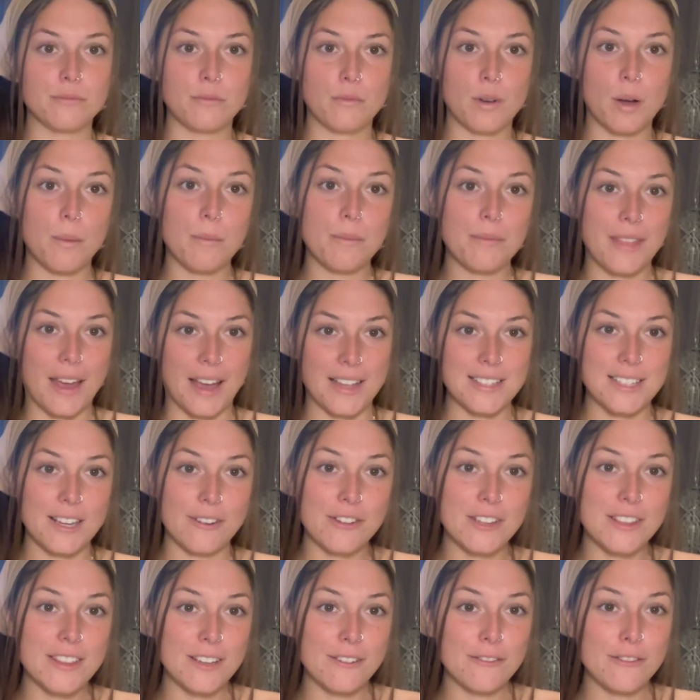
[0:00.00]
Well, that's
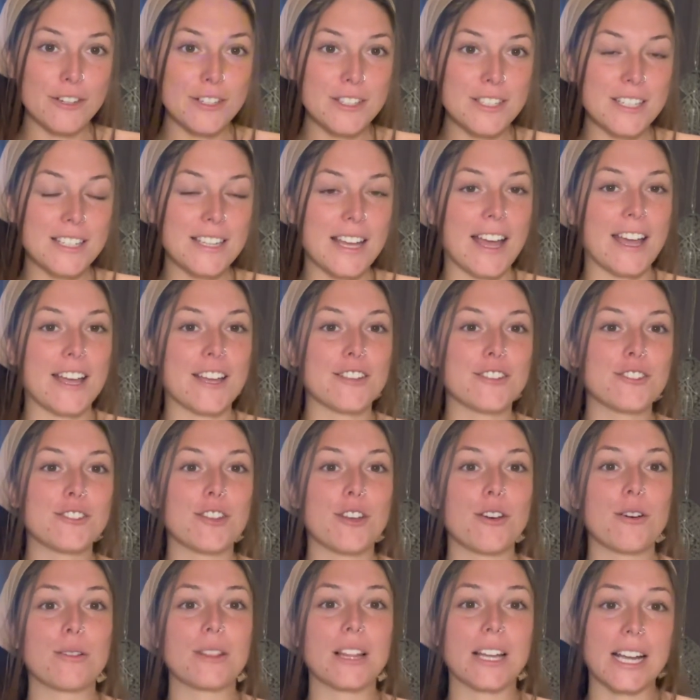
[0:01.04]
everything for today.
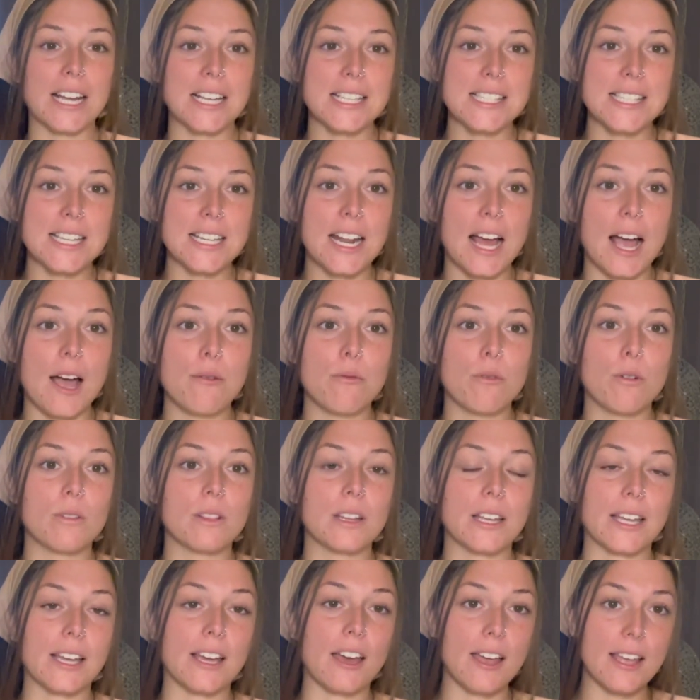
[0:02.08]
So like I said, I will
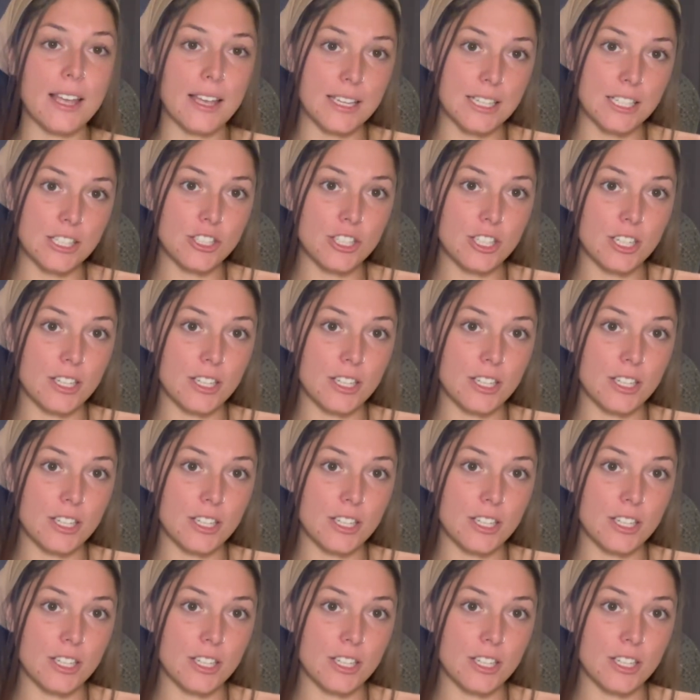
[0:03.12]
link each